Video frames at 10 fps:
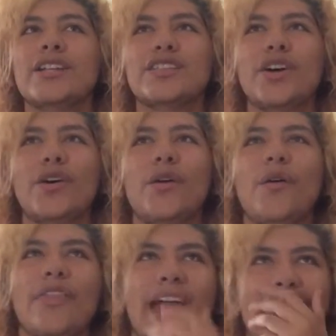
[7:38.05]

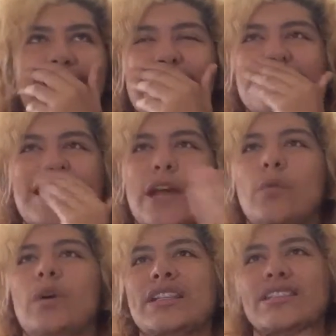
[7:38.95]
So that is
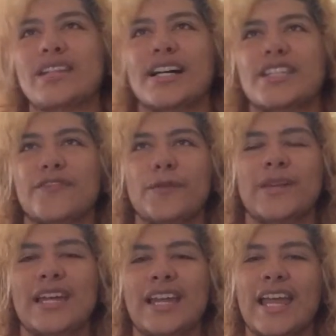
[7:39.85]
like what sucks for
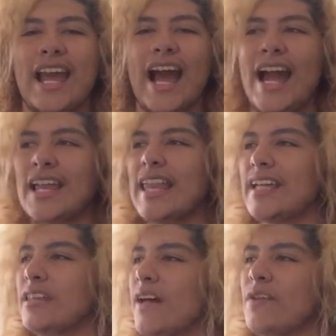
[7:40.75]
me. Like, I
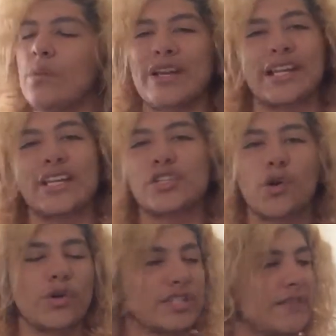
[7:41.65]
like love it when
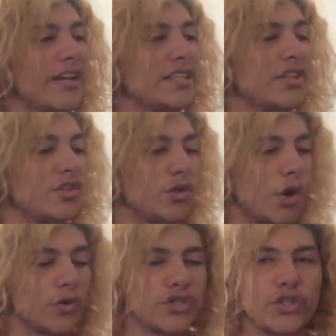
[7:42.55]
Stone Cold Steve Austin used to
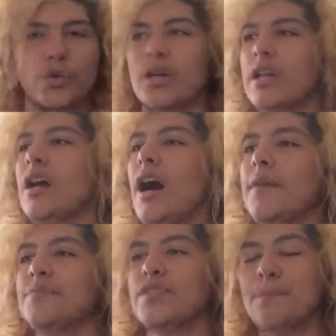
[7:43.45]
go to
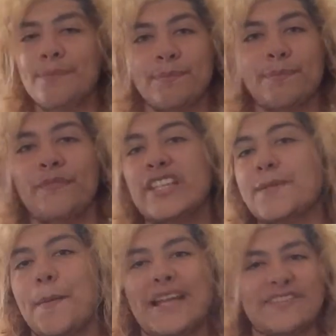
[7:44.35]
Vince
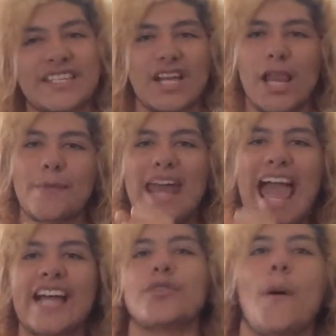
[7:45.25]
McMahon's face, call him an
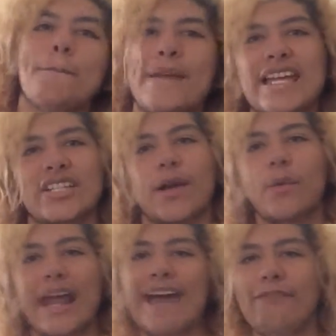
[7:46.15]
asshole, bitch, like
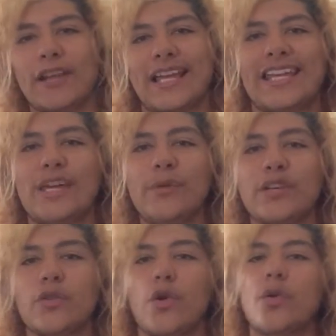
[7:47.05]
whatever. Like, he
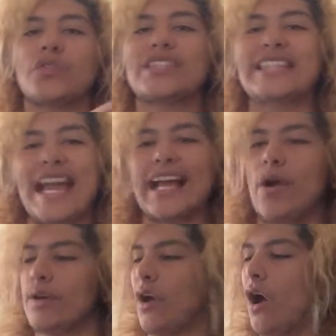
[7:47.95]
would deck
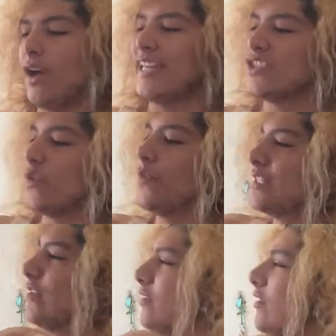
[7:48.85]
out in all his
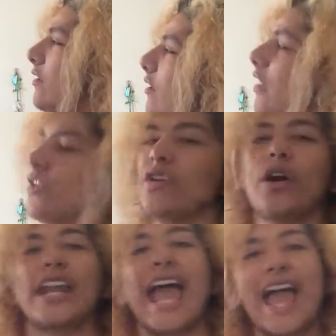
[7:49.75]
swervers, like, you
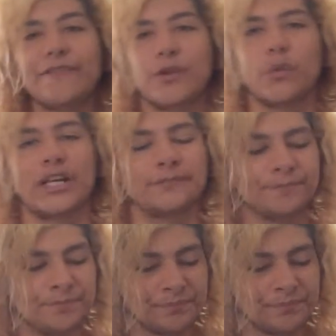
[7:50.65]
know, everyone.